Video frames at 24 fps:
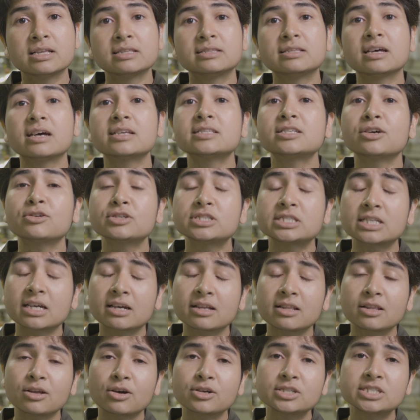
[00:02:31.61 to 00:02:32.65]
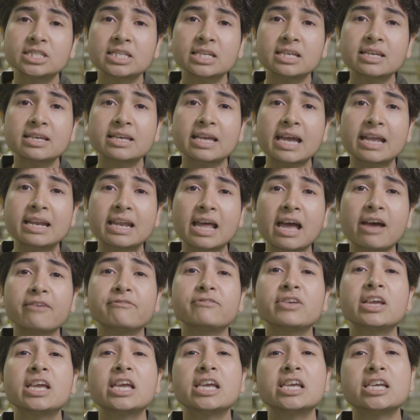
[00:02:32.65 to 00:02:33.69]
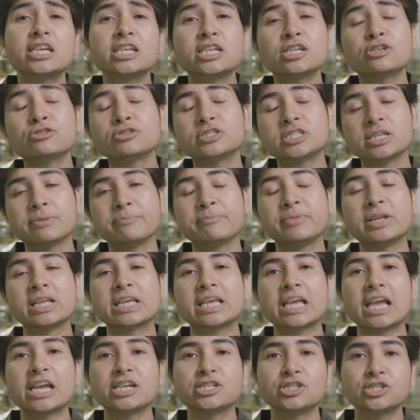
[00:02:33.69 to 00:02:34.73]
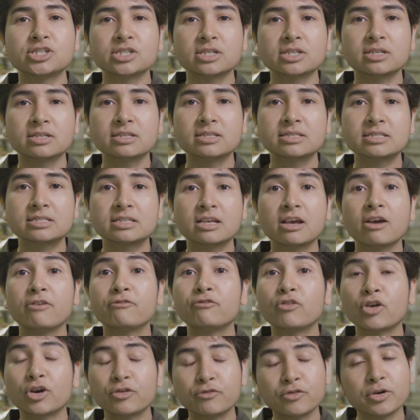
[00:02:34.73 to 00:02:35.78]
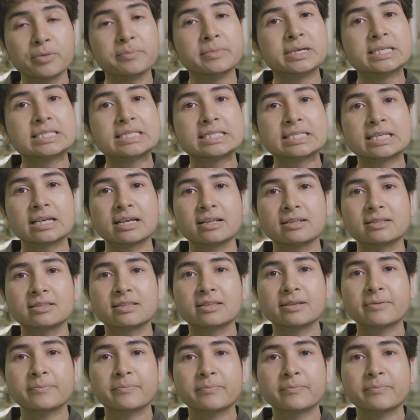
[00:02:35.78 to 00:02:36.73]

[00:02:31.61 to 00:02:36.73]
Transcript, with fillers: Thus, our technology can have huge implications for women's health.